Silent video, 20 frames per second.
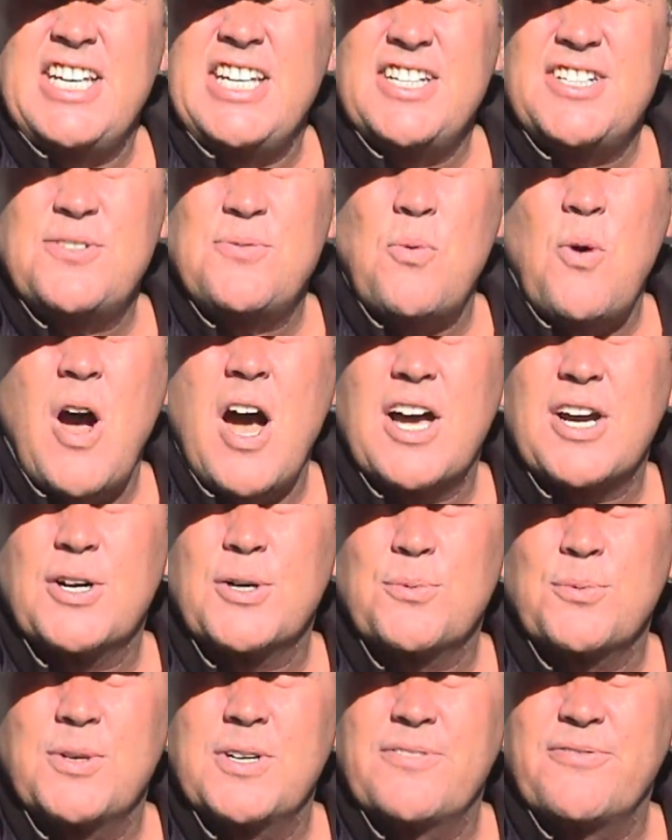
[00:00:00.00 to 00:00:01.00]
East
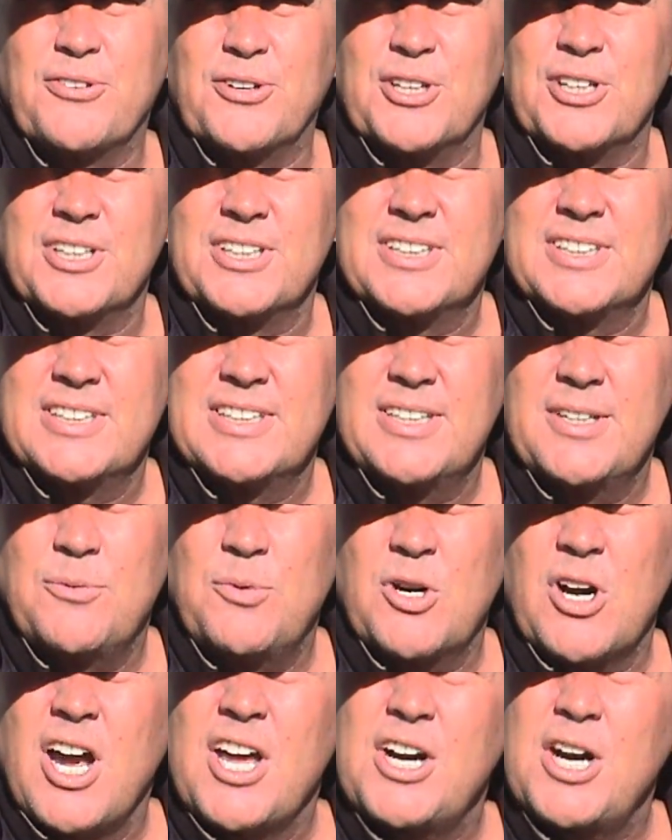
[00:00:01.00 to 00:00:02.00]
Walker River.
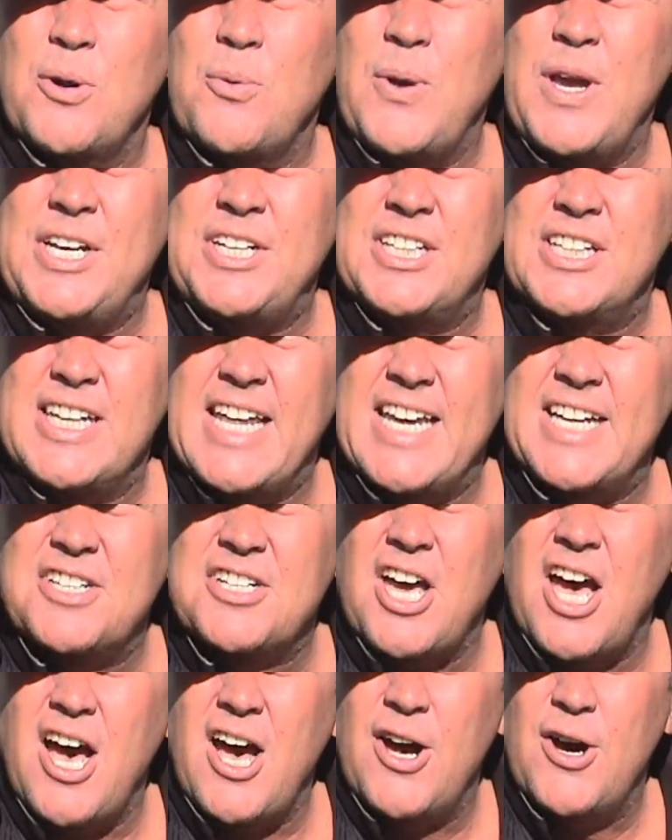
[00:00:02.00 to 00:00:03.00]
We're on our way to Lake
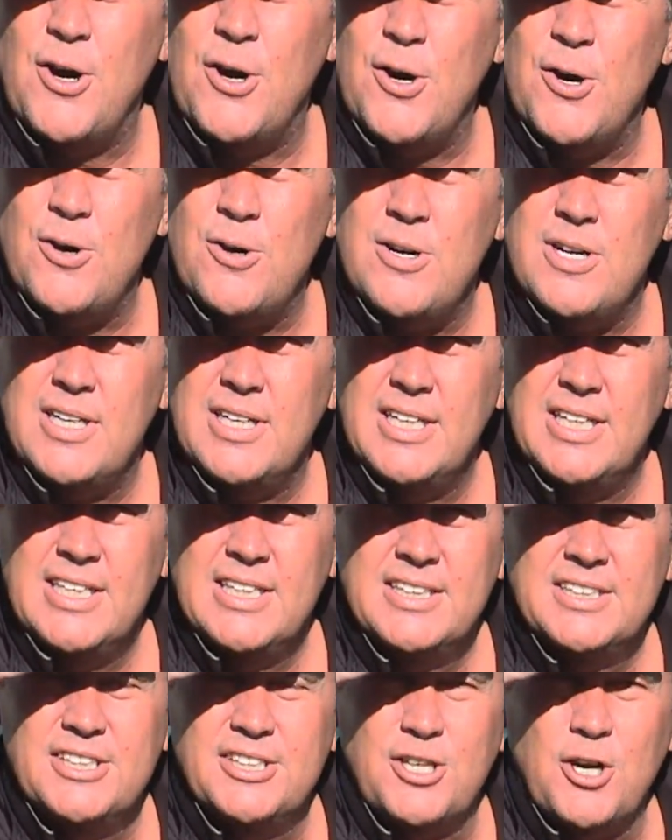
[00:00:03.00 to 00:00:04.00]
Tahoe
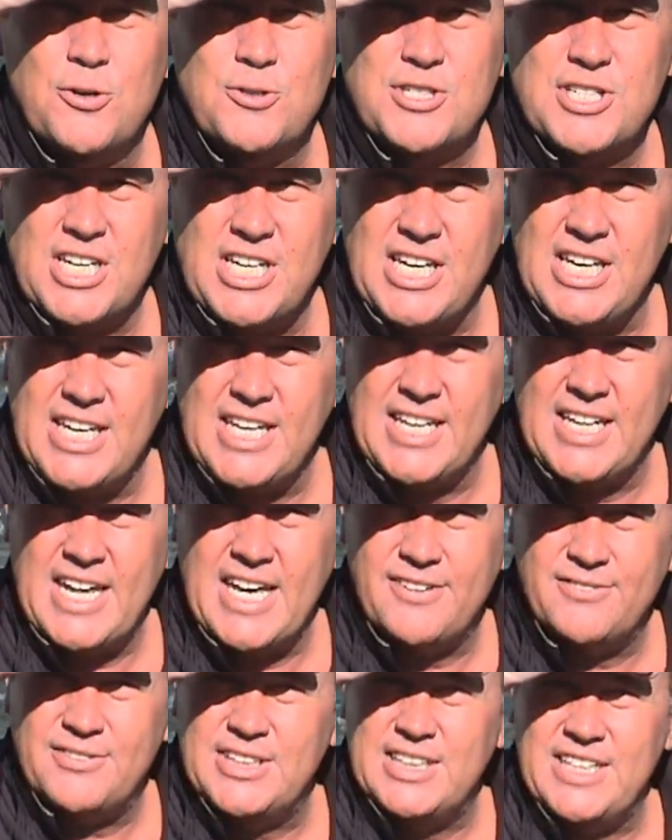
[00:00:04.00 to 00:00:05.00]
to go skiing in
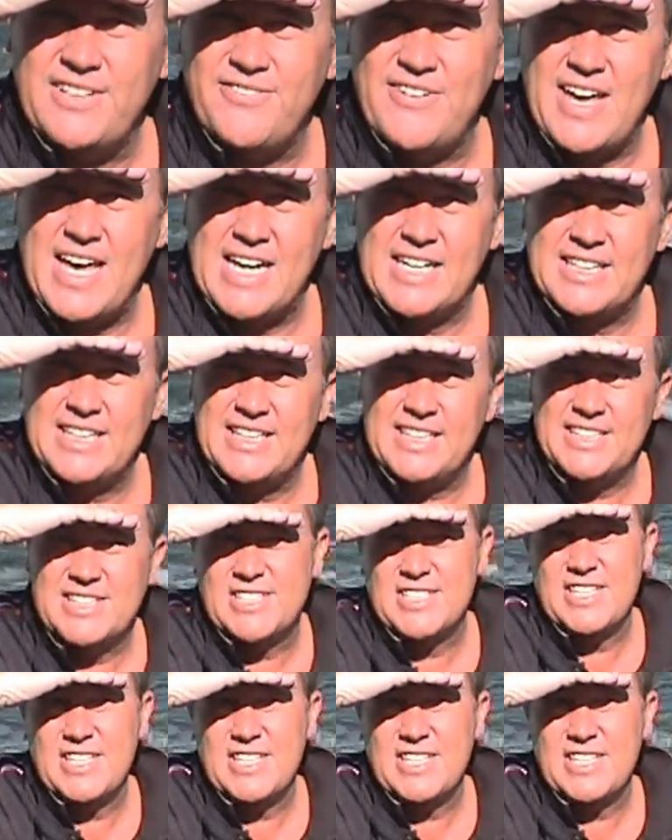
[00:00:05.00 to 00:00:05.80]
Heavenly Valley and